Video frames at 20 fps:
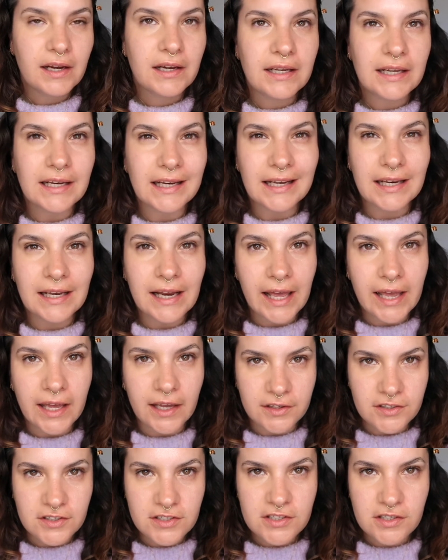little layer
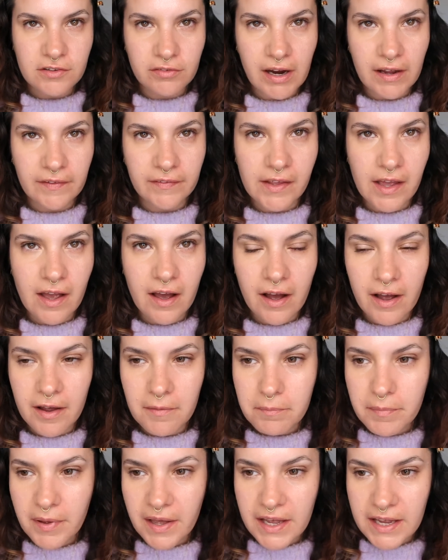just around the eye,
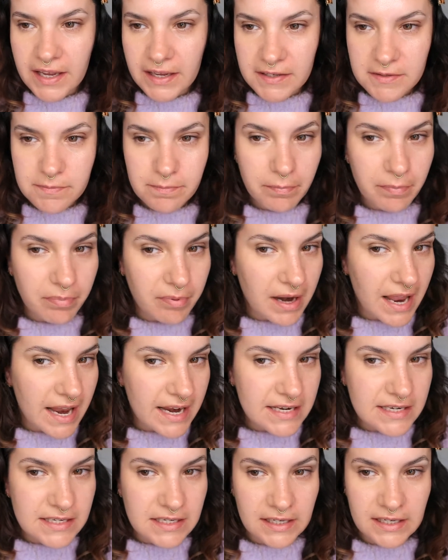but it has
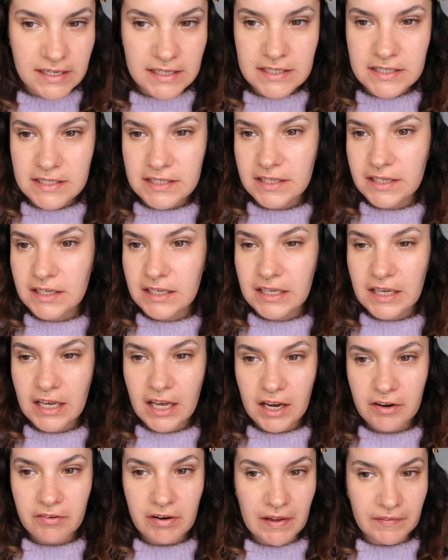blended
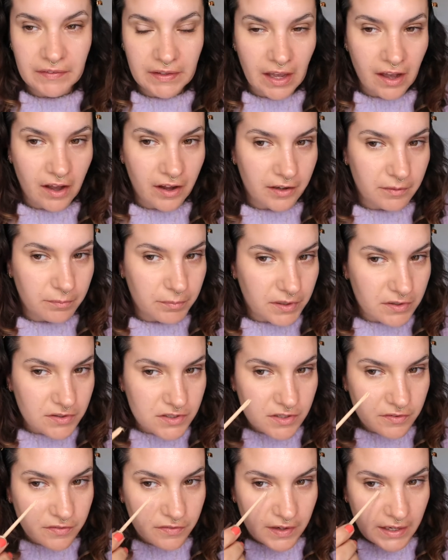around the eye
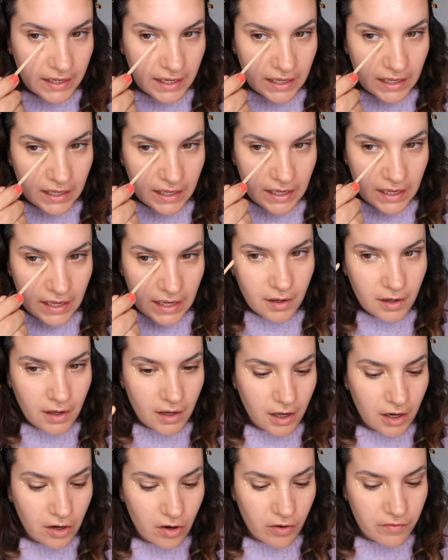beautifully.
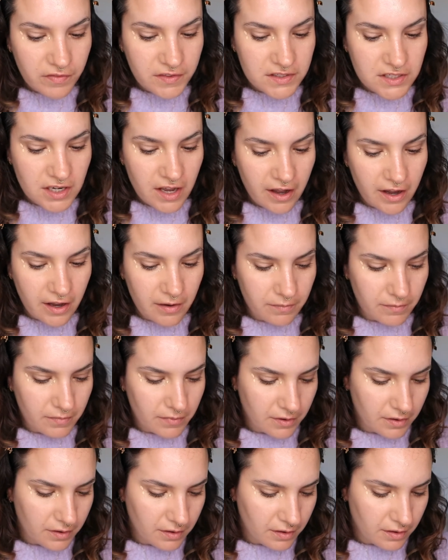A lot of the time,
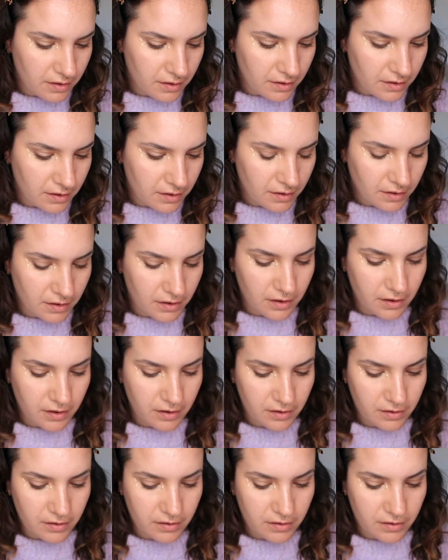oh,